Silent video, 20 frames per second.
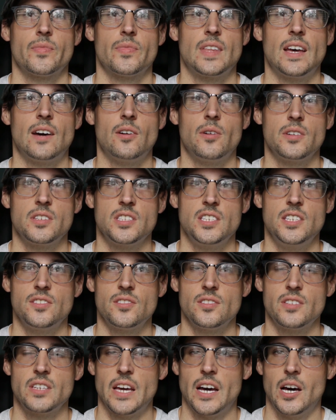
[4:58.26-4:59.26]
that will
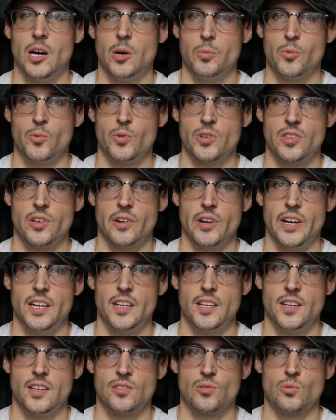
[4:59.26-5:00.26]
easily help with your
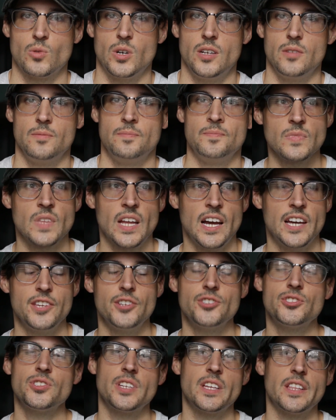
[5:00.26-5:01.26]
edit as well. I
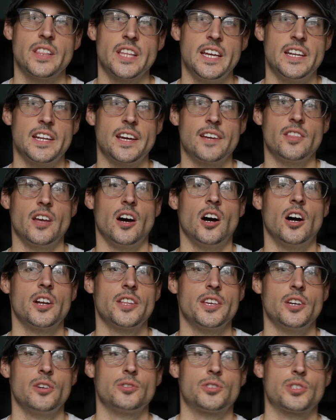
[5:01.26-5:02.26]
usually lay down the
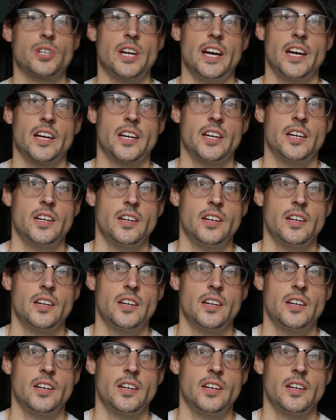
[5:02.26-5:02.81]
audio track